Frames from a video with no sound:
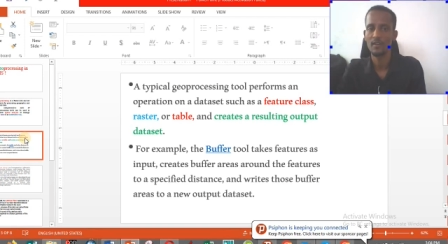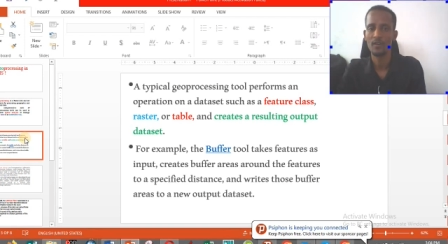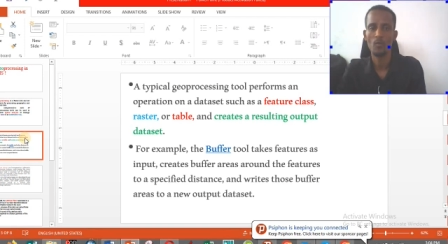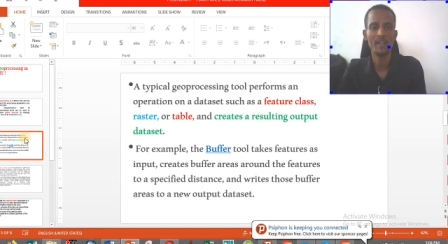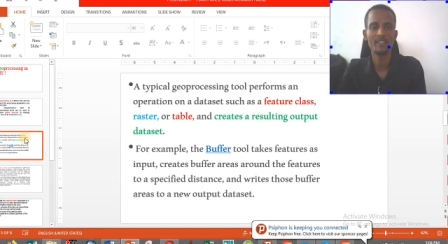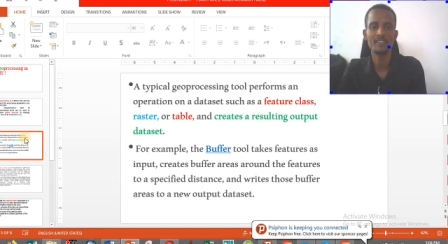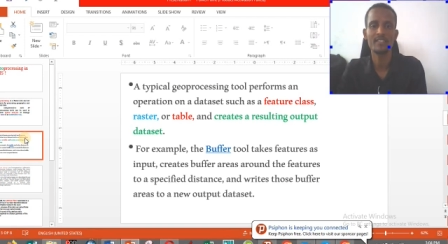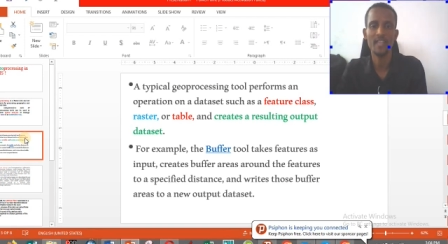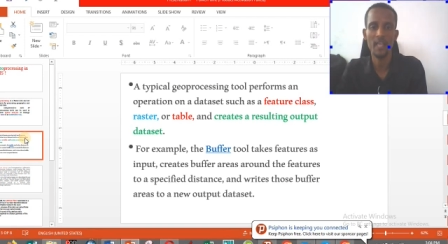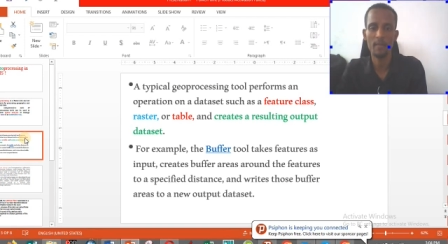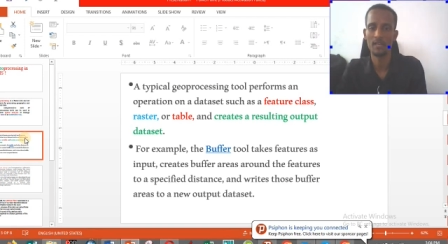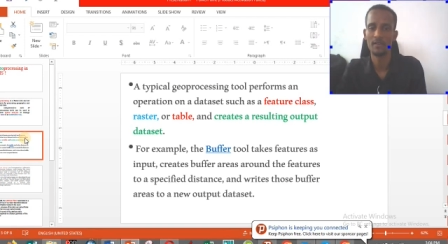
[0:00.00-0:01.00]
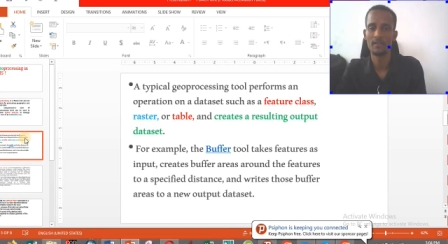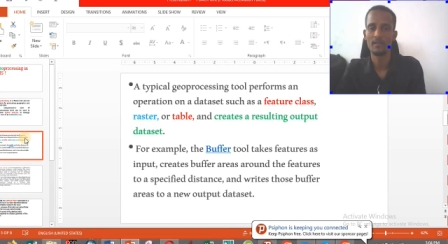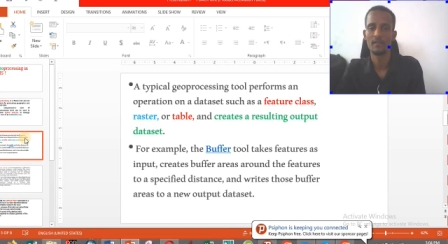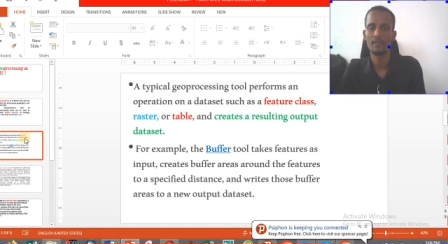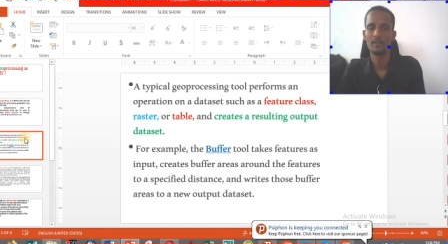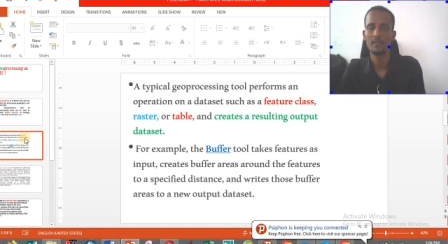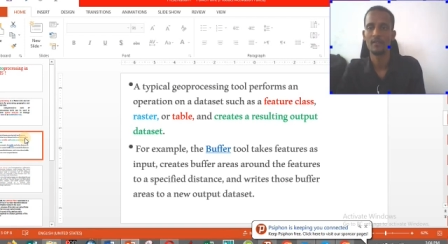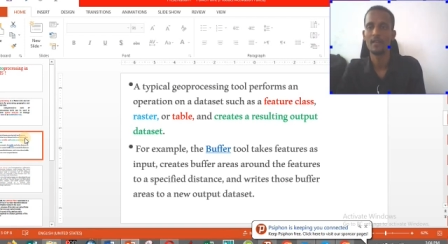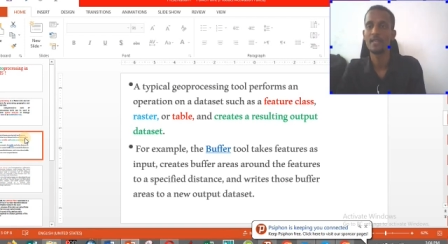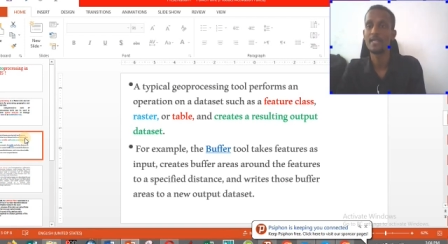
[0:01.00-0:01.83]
What's table? And the